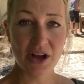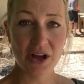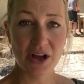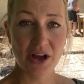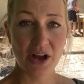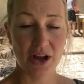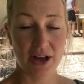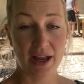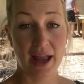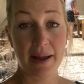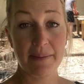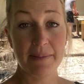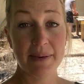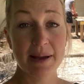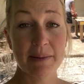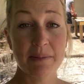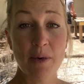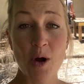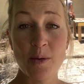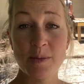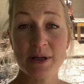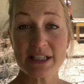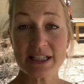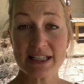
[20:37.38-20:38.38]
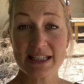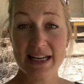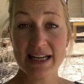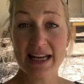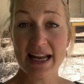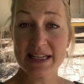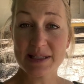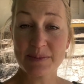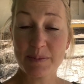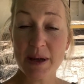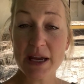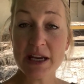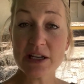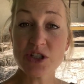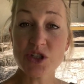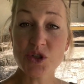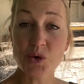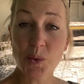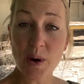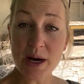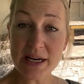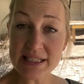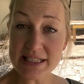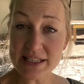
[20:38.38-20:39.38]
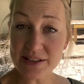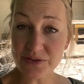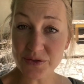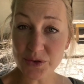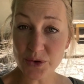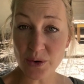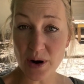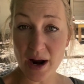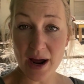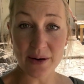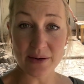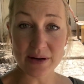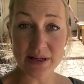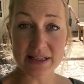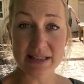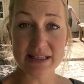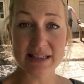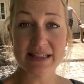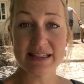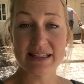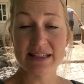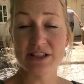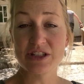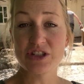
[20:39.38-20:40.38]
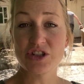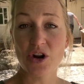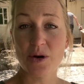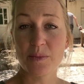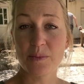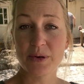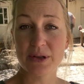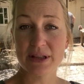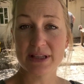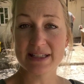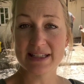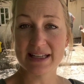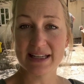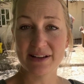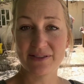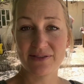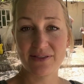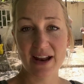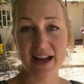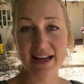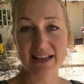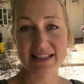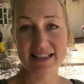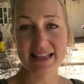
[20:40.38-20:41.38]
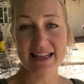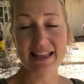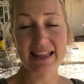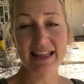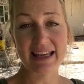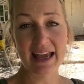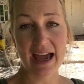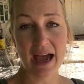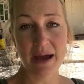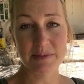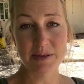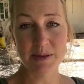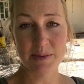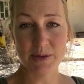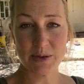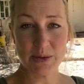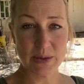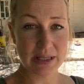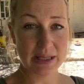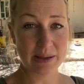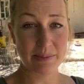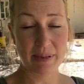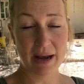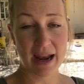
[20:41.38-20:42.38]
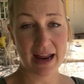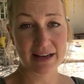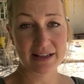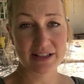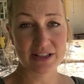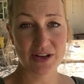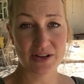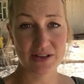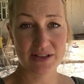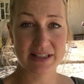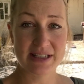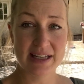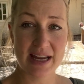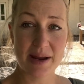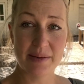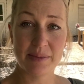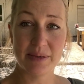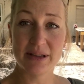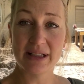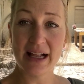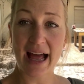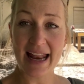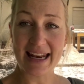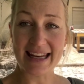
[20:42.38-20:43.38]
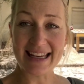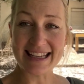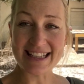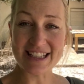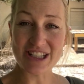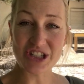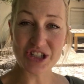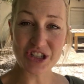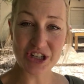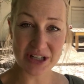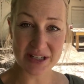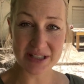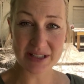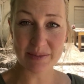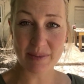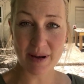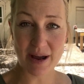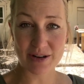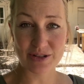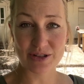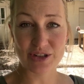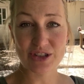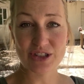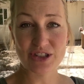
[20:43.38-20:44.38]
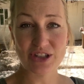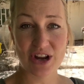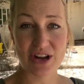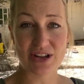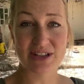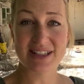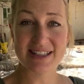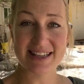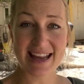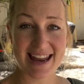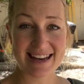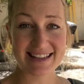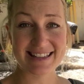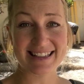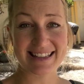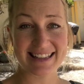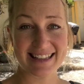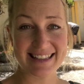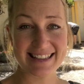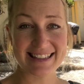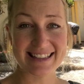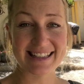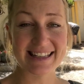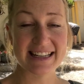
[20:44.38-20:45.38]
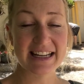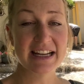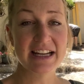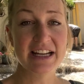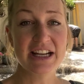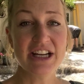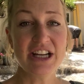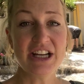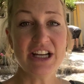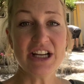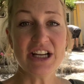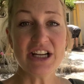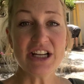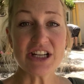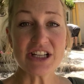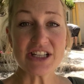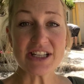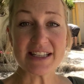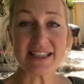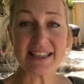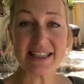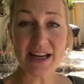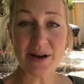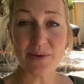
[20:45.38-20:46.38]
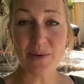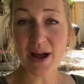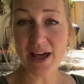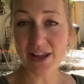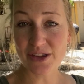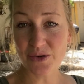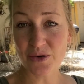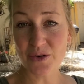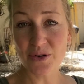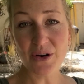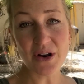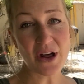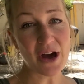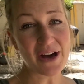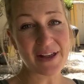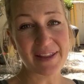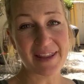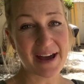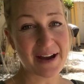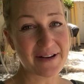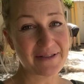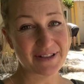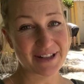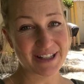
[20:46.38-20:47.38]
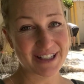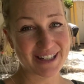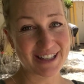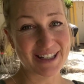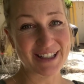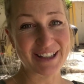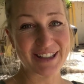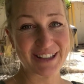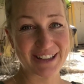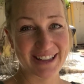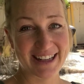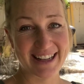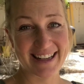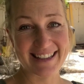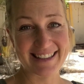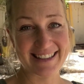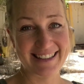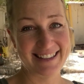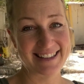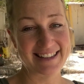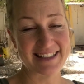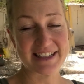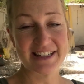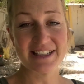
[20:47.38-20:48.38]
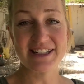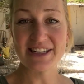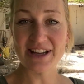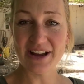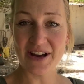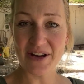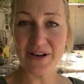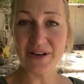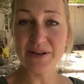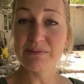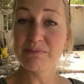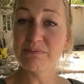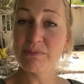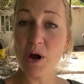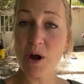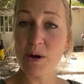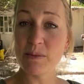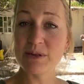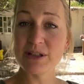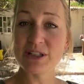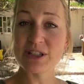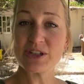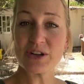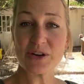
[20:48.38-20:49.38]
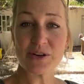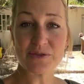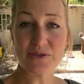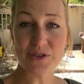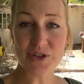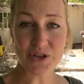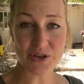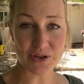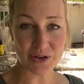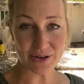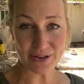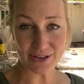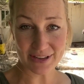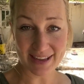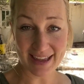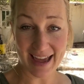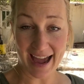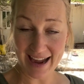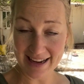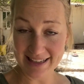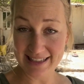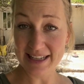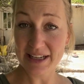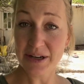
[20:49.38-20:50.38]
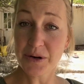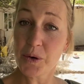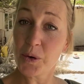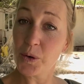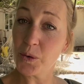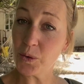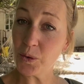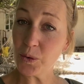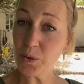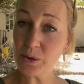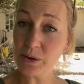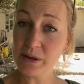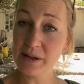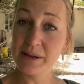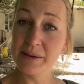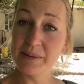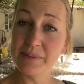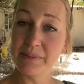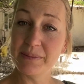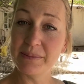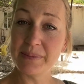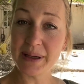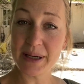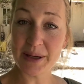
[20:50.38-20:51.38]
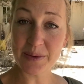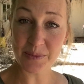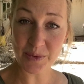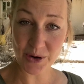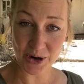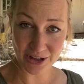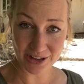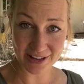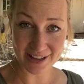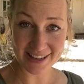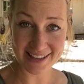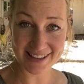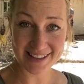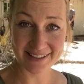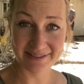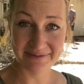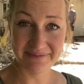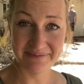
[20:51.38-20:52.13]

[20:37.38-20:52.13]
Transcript: Okay, big moment. It has been twenty-four hours since John put the Sikaflex in the gaps between the planks on the table, and he is just about to start sanding it to see whether or not that was a good idea. So, moment of truth. Has it all been worth it?